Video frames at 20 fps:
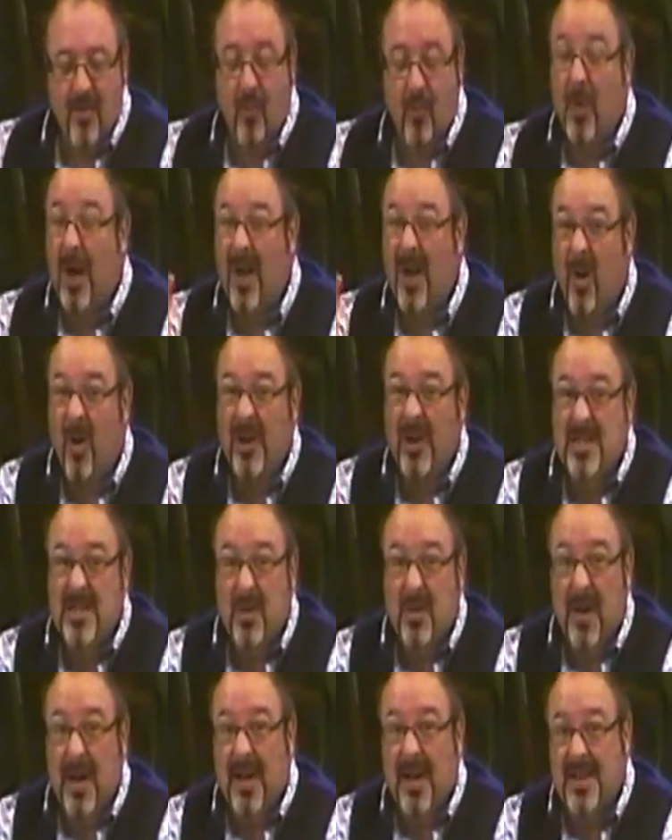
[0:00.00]
The way I
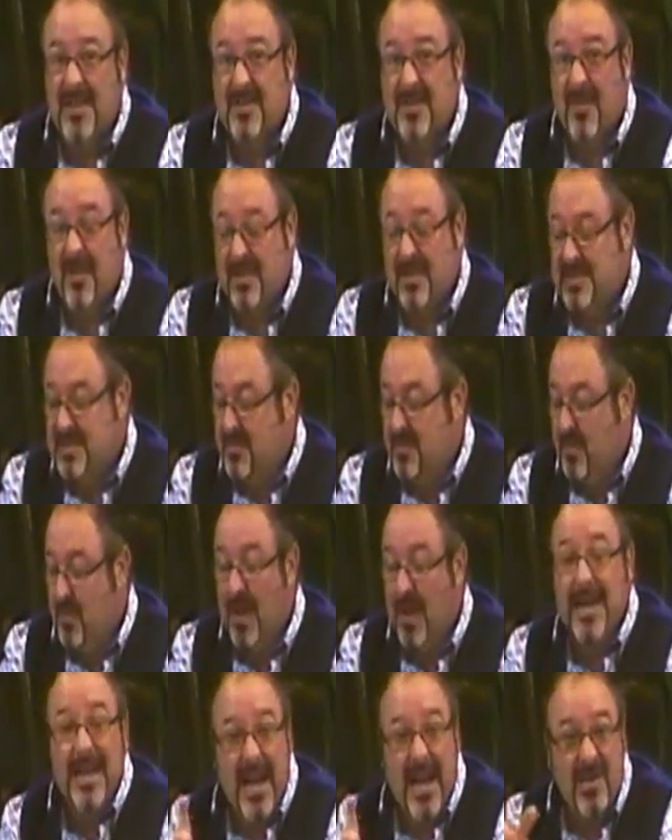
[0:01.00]
do it, and it's a very
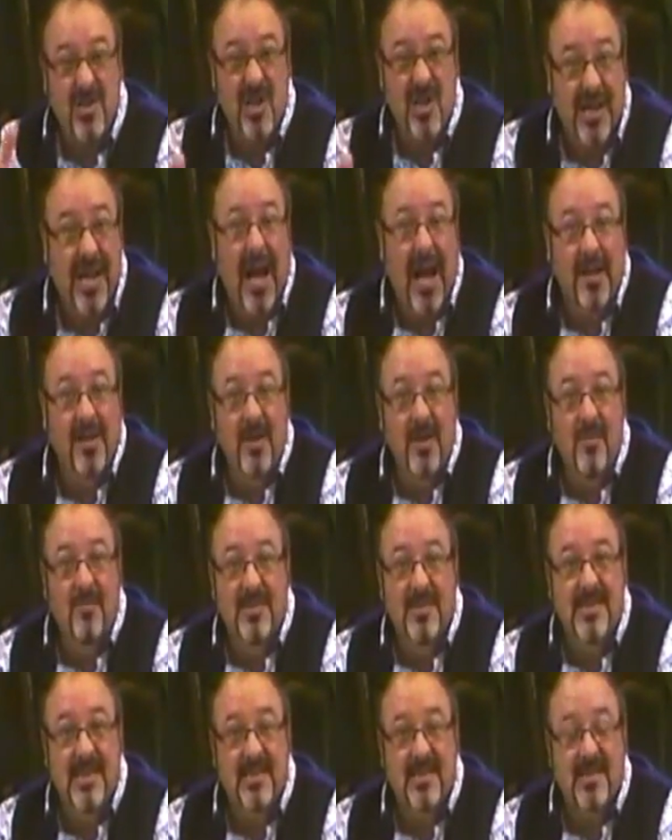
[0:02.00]
simple way, yes, you can
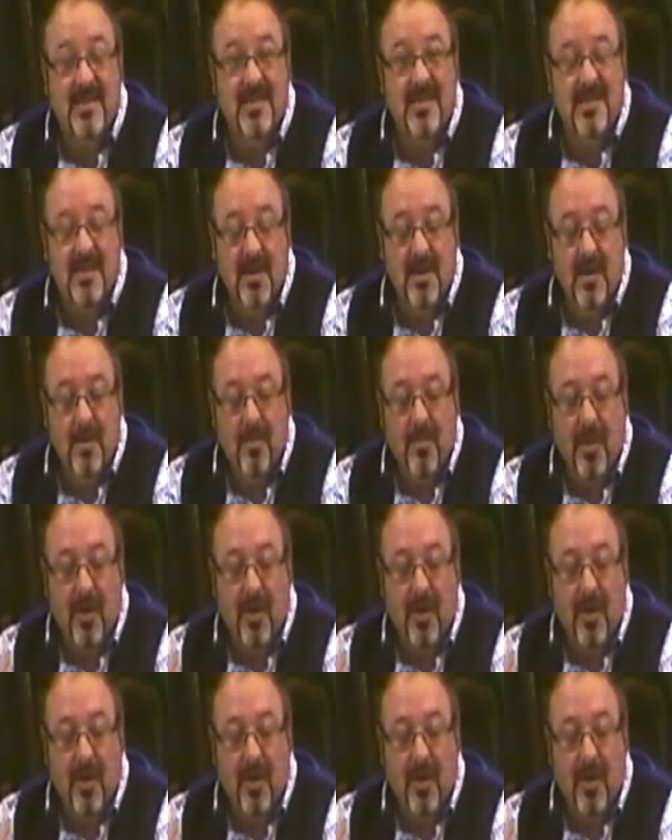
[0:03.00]
use scissors,